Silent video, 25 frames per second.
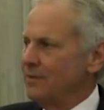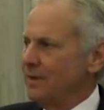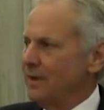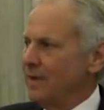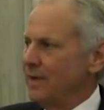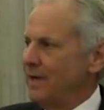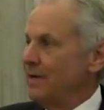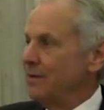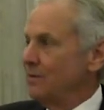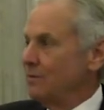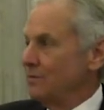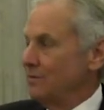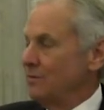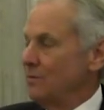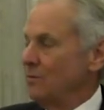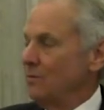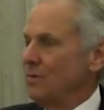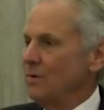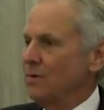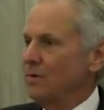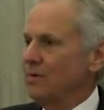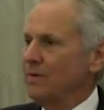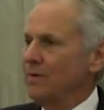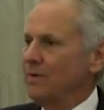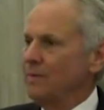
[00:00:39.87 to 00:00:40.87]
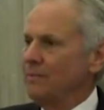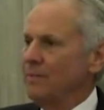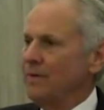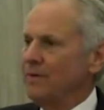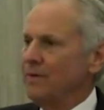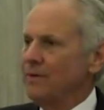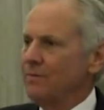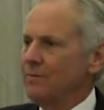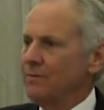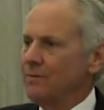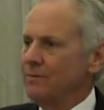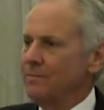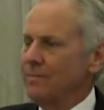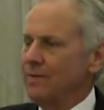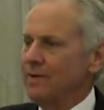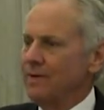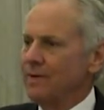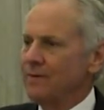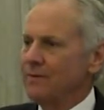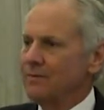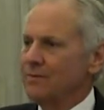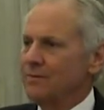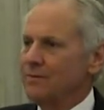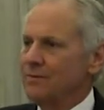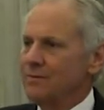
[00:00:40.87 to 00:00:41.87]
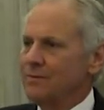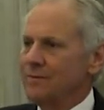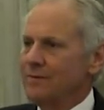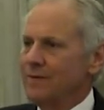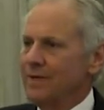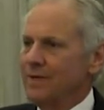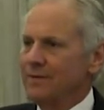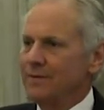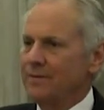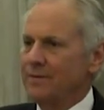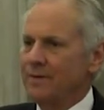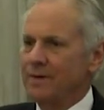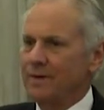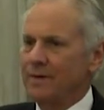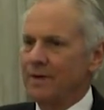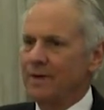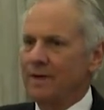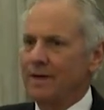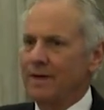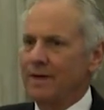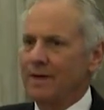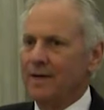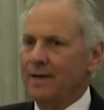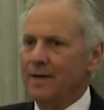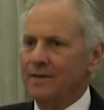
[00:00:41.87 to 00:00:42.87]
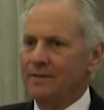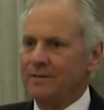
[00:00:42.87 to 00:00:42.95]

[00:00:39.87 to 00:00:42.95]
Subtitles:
the eyes of the world in many respects are on South Carolina.